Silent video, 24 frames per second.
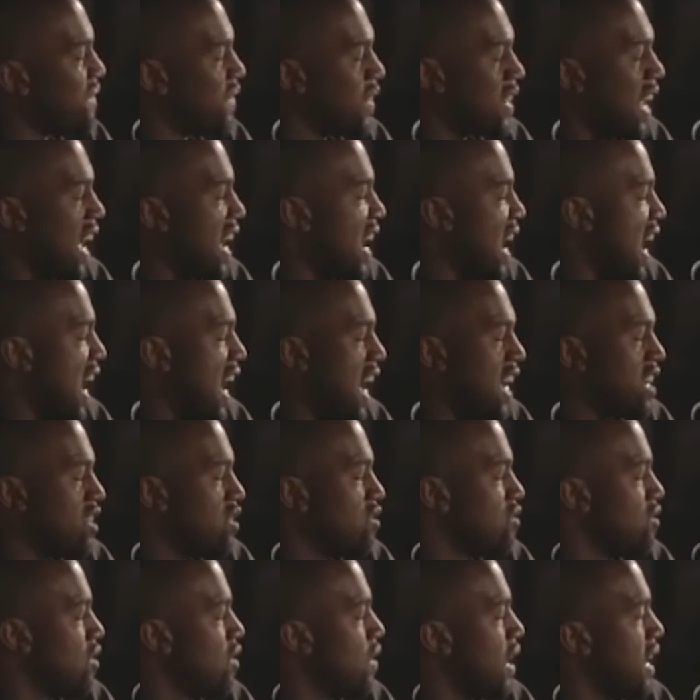but I
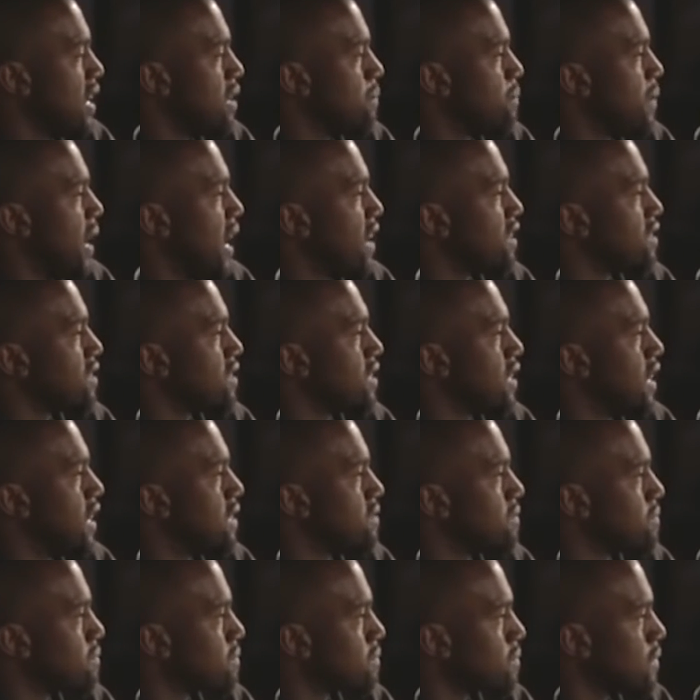don't know how to pattern
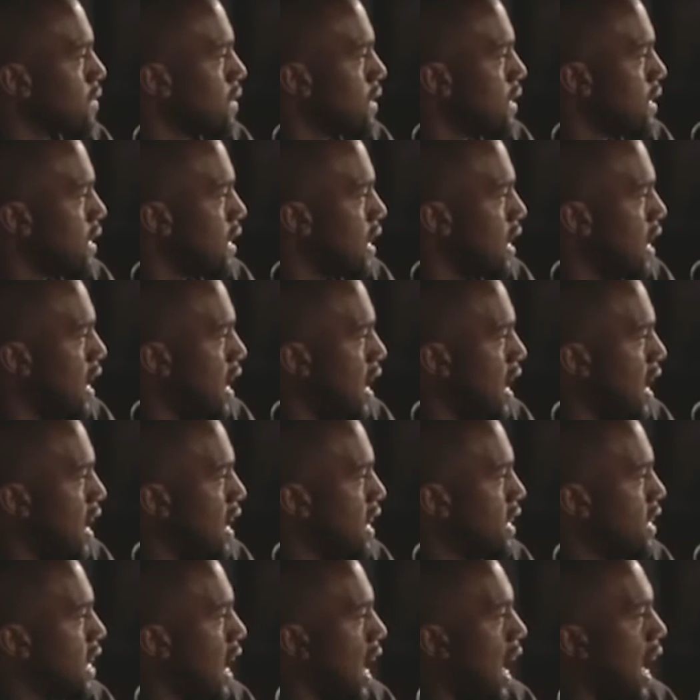cut.
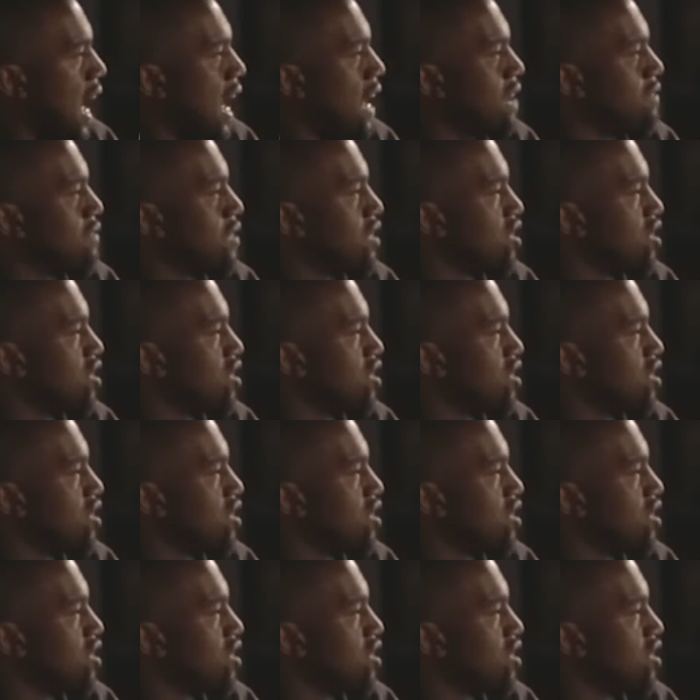And I